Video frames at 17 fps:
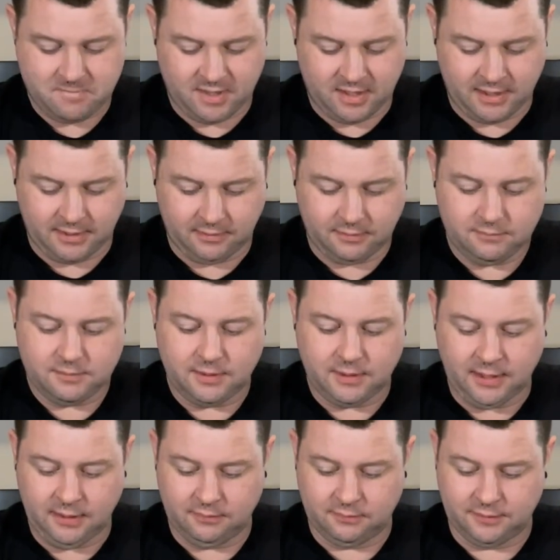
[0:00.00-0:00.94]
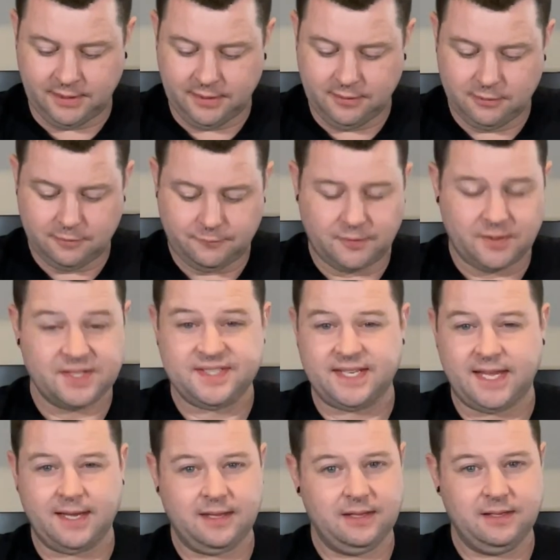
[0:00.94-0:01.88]
it lingered for a
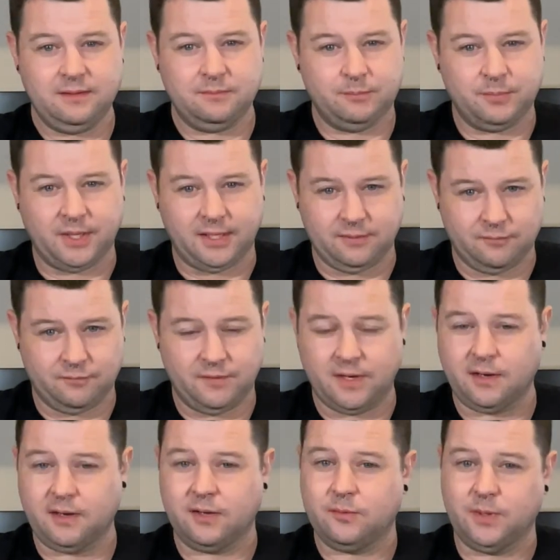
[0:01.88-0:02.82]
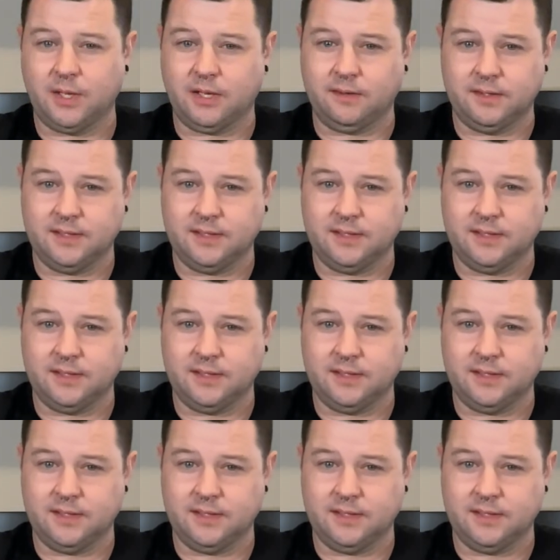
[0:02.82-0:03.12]
second, but very quickly